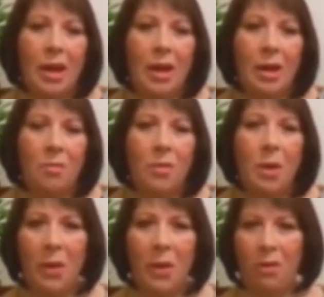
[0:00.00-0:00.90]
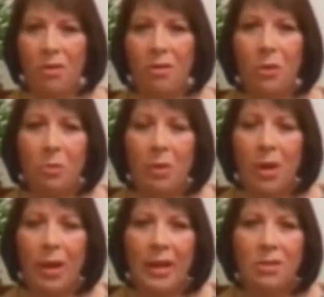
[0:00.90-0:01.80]
um, my parents thought
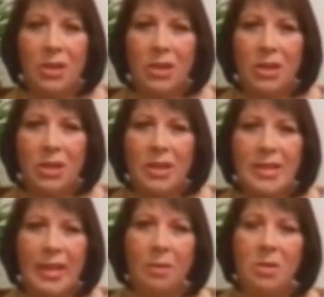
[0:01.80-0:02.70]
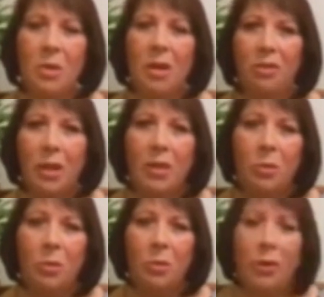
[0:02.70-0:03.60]
by introducing to our family,
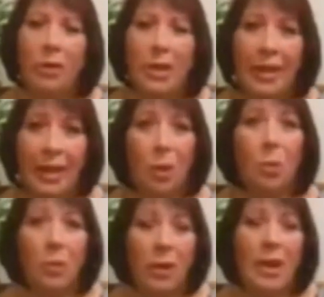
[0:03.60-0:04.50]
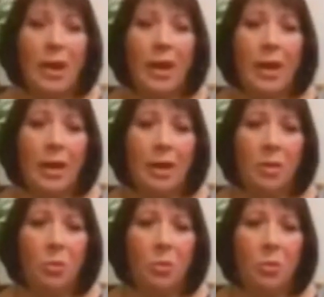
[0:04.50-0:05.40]
we could actually help.
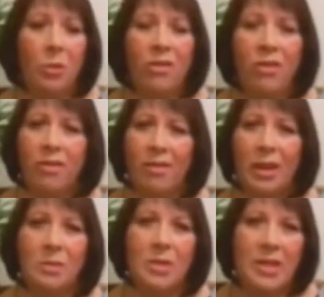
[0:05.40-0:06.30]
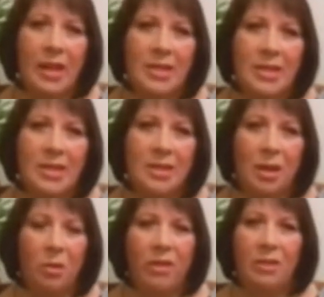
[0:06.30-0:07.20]
Um, it was just a circumstance that I
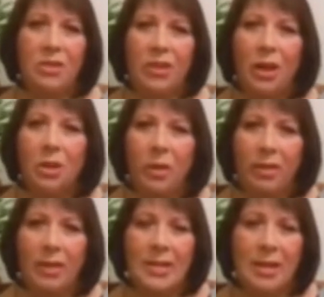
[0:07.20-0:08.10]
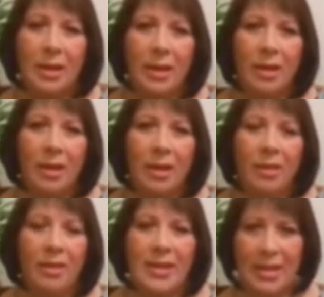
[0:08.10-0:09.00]
was left alone with this
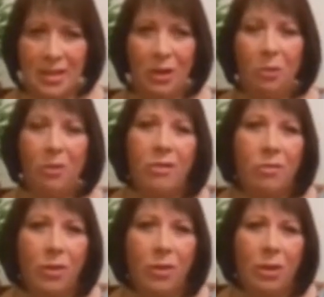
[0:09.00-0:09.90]
this cousin. He was, you